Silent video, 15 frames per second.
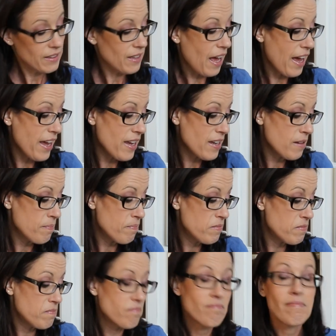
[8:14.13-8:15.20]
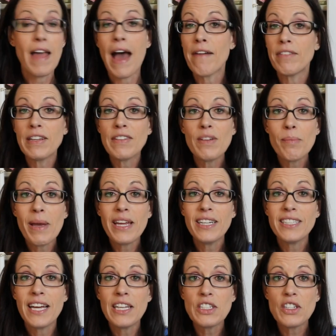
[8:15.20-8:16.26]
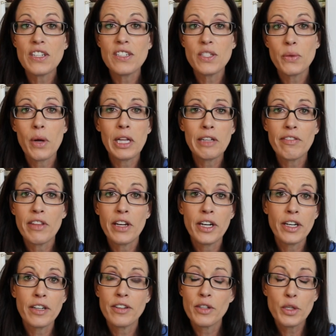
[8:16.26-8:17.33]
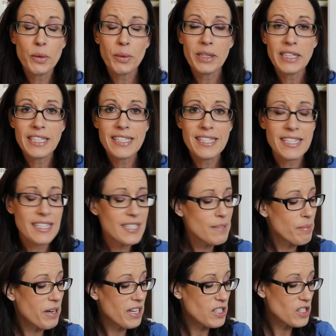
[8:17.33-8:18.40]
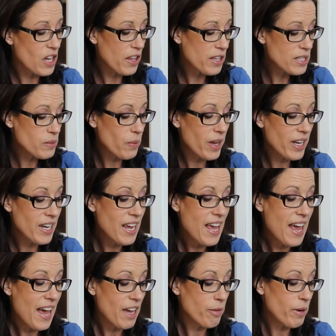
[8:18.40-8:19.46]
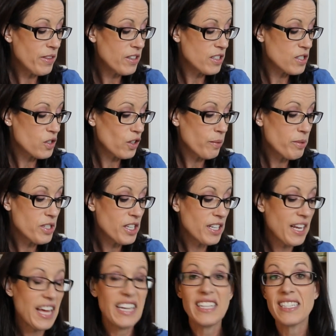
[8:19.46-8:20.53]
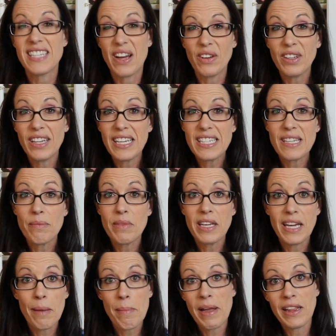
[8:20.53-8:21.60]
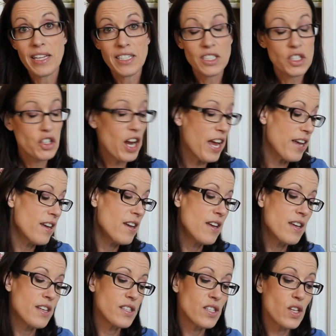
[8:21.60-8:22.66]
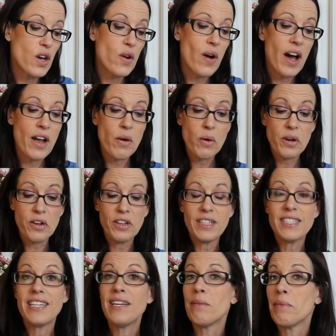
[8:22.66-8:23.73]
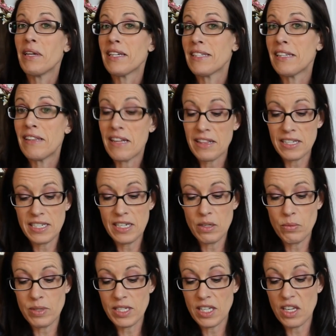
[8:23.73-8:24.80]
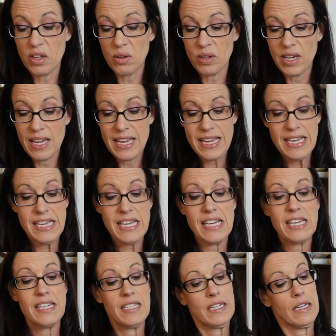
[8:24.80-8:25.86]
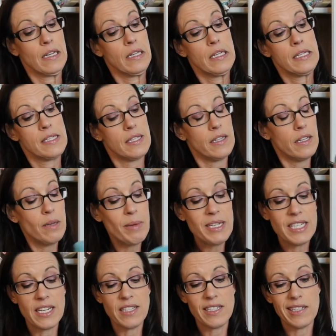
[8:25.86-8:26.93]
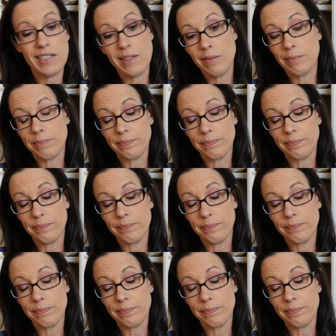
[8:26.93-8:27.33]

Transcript: I haven't even paid attention to all of their new releases, but I saw this one and read the description, and it sounded like something I might like to try. So I ordered a tin because I thought the tin was cute. It is a little bit dented.